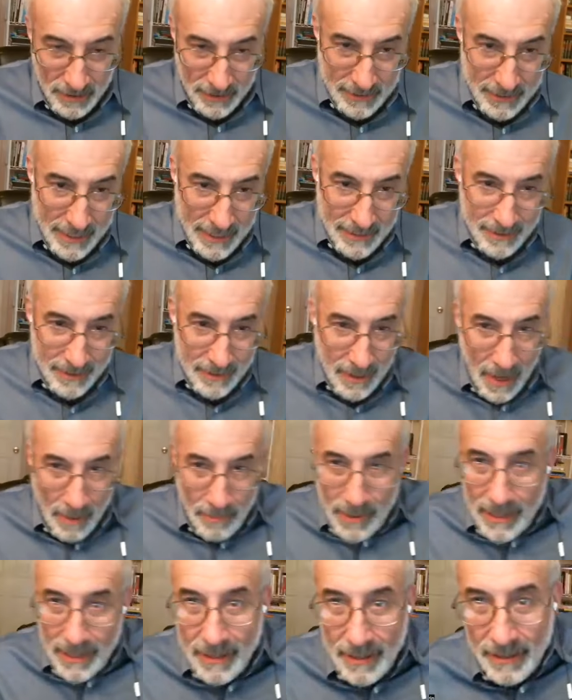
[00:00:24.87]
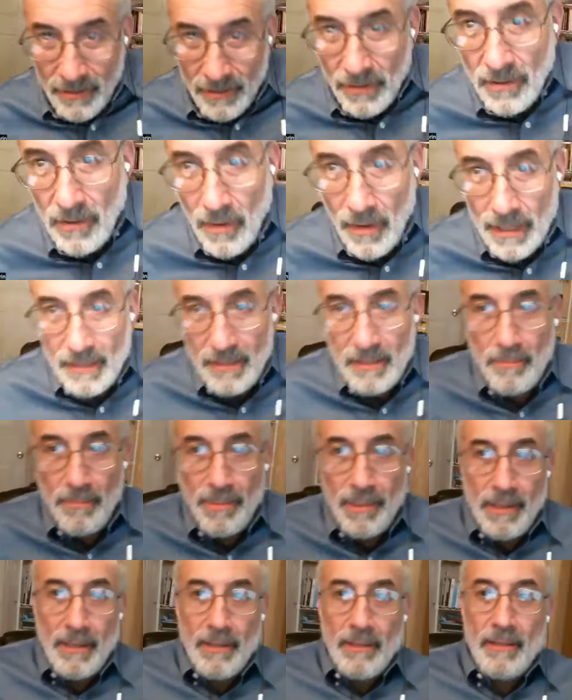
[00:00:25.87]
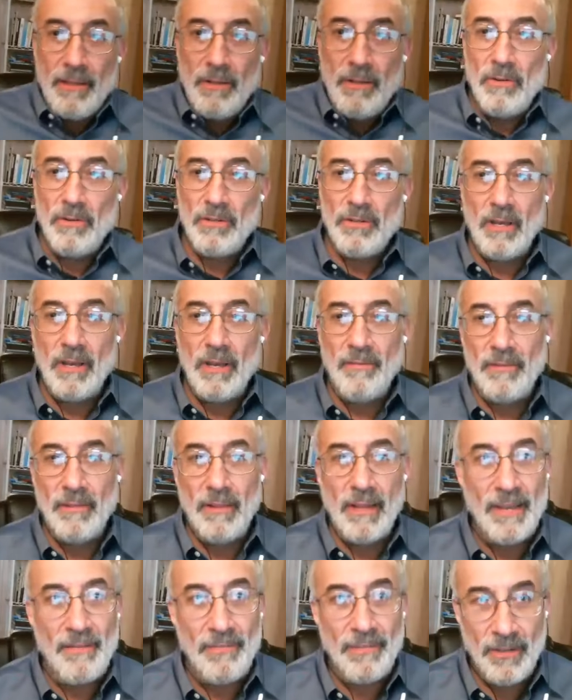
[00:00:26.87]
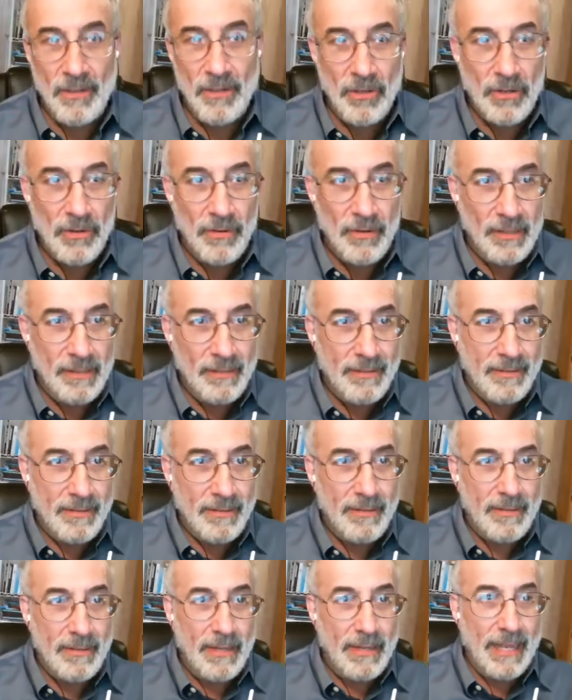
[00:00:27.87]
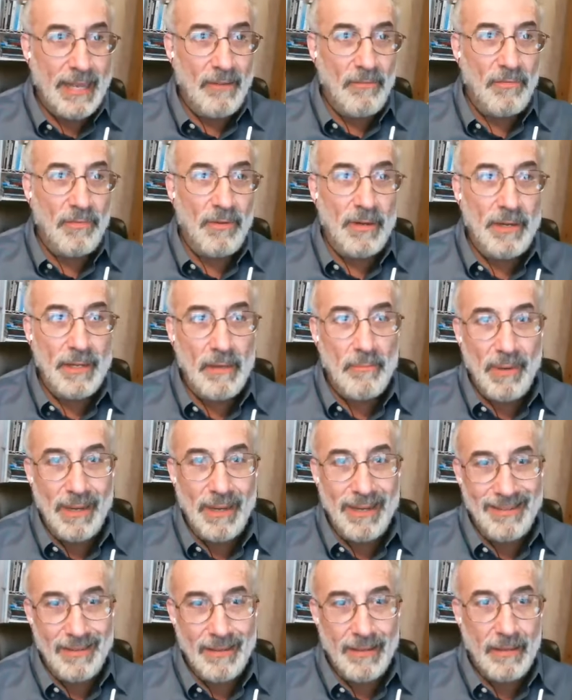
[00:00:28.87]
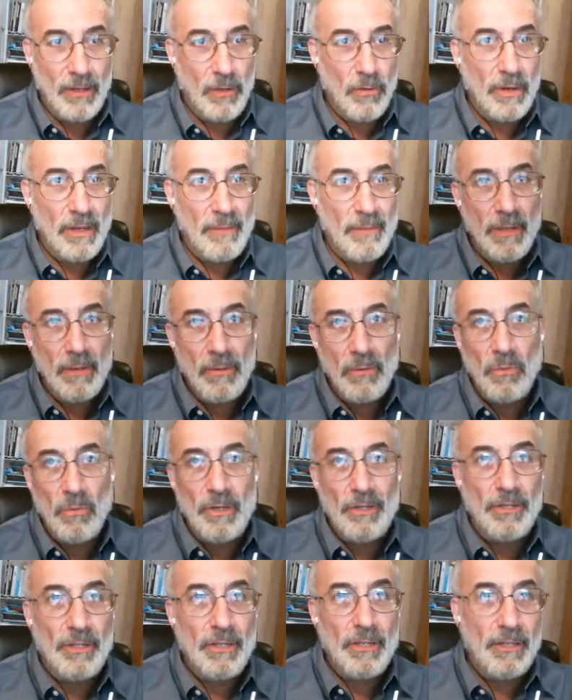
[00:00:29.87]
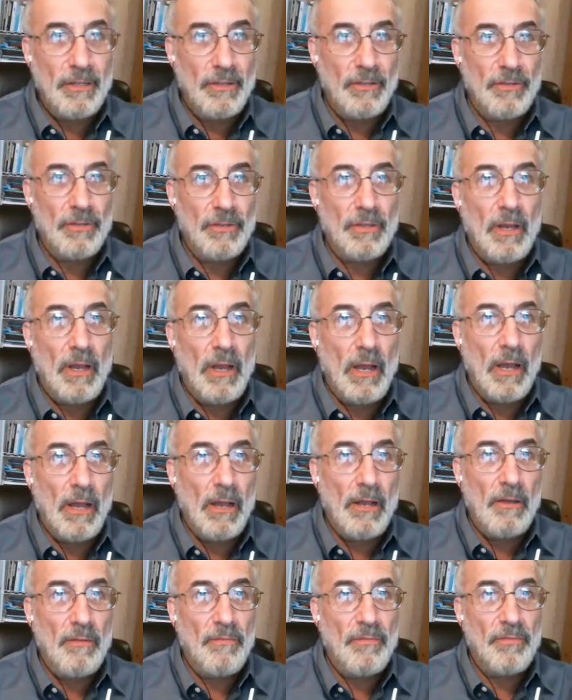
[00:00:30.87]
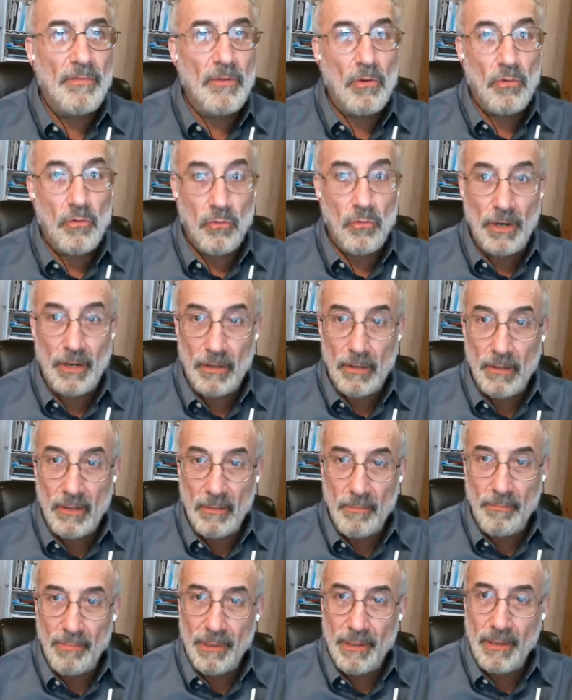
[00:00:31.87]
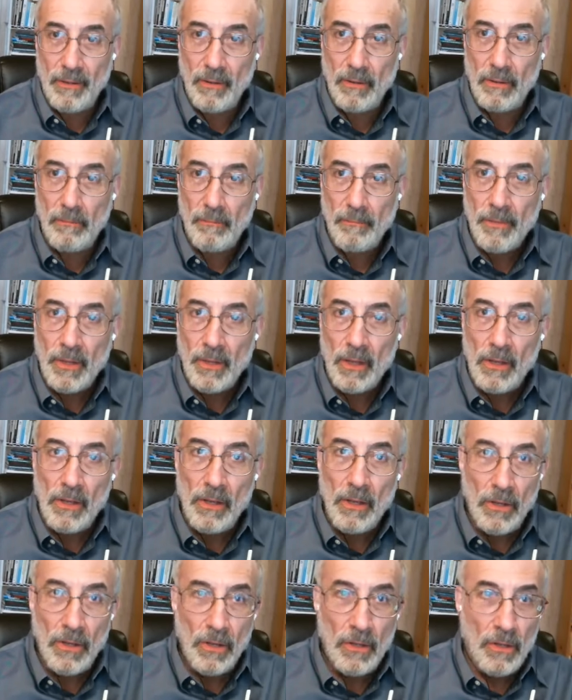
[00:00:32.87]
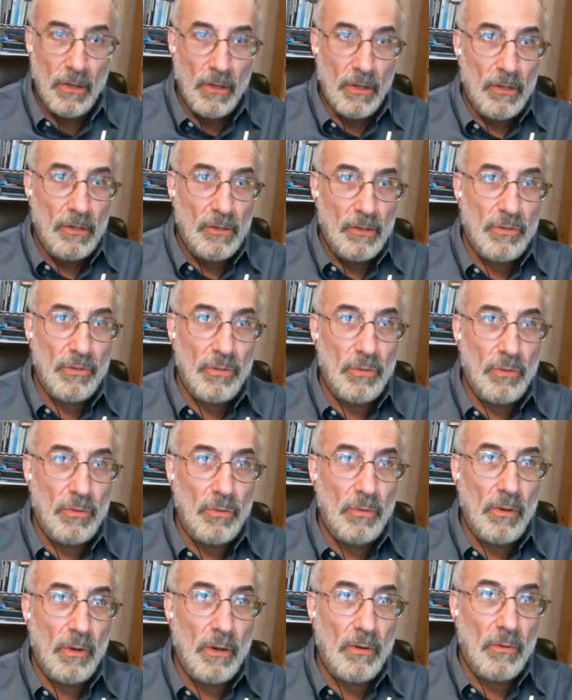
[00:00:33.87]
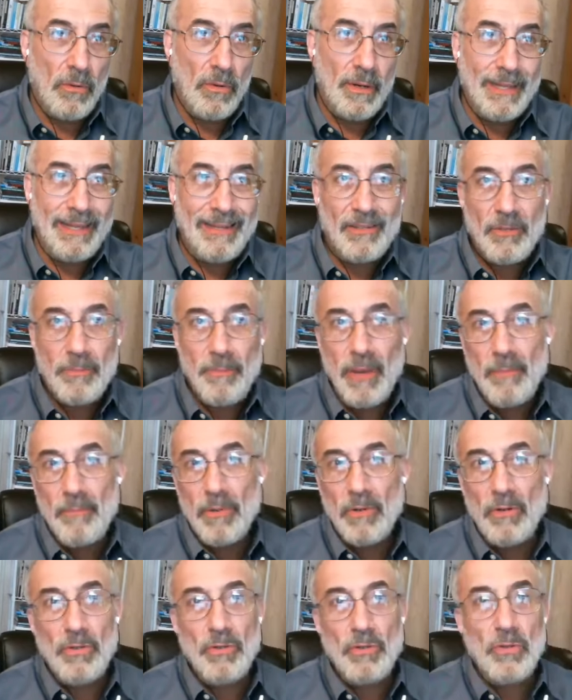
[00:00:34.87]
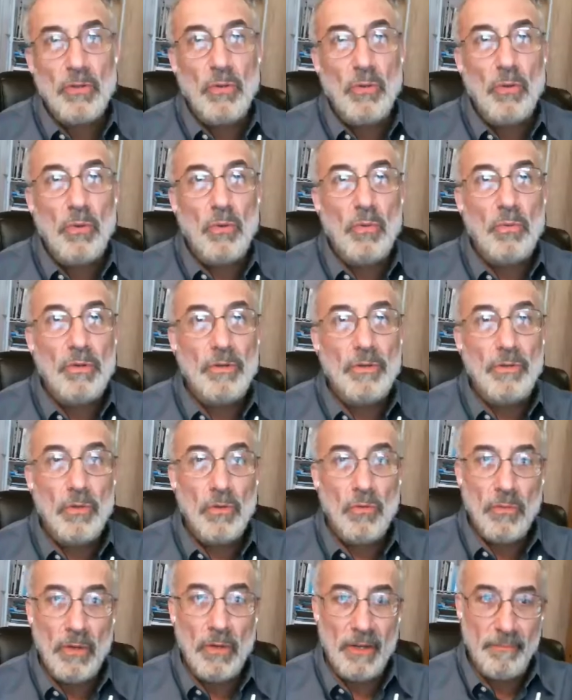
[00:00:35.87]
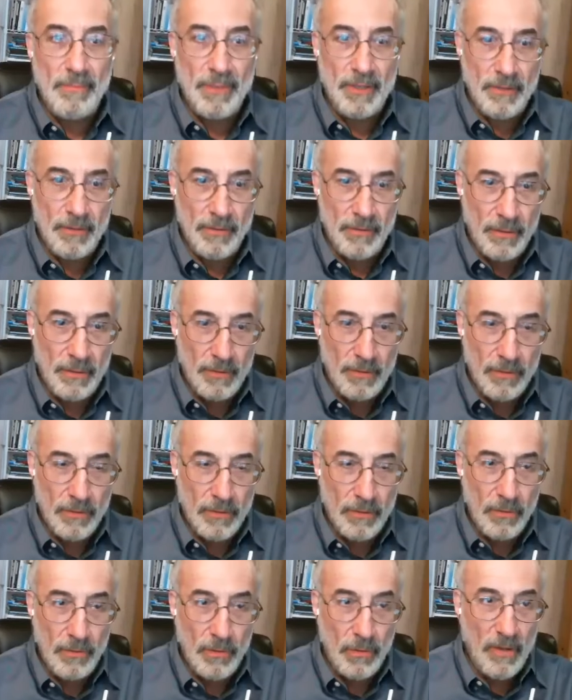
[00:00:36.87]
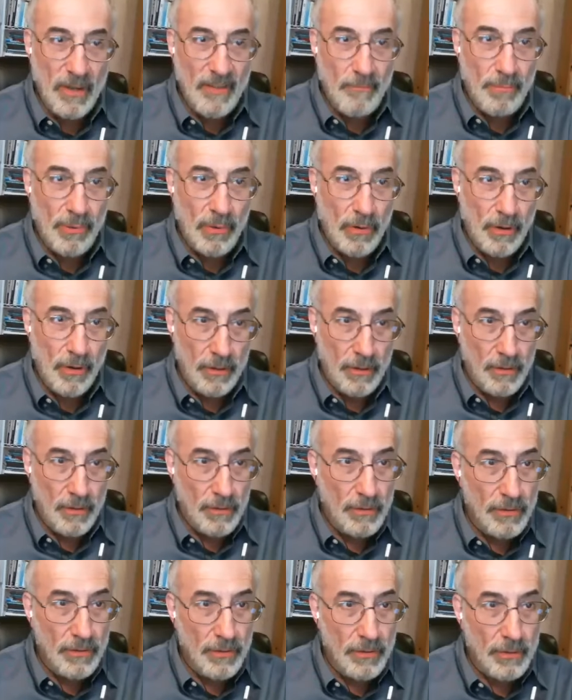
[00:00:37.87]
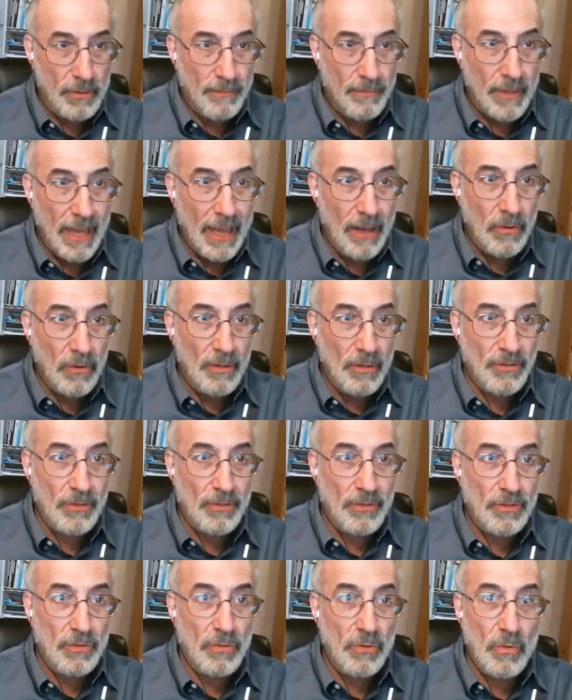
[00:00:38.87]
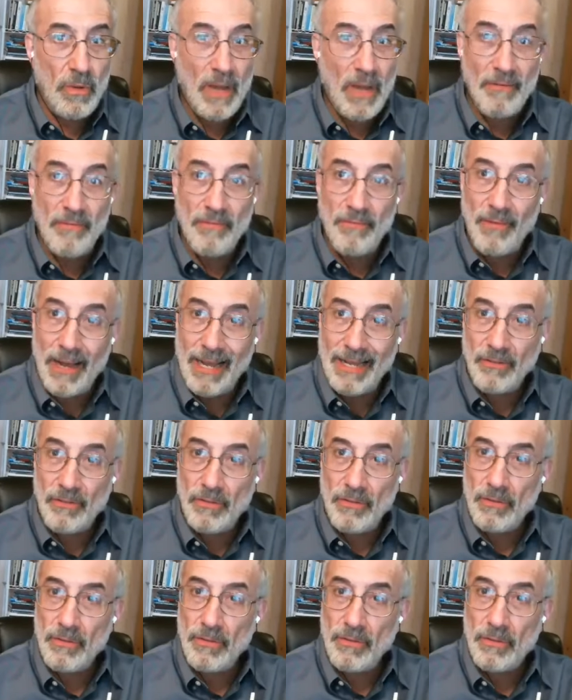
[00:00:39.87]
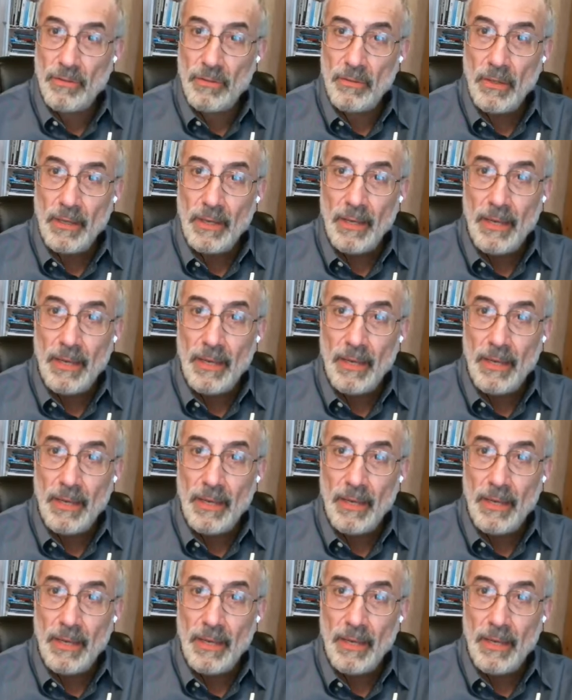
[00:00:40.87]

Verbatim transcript: Today's topic is going to be the use of life insurance in funding a buy sell agreement, which is of critical appeal to our audience members who do run businesses, who do have partners, and also to advisors,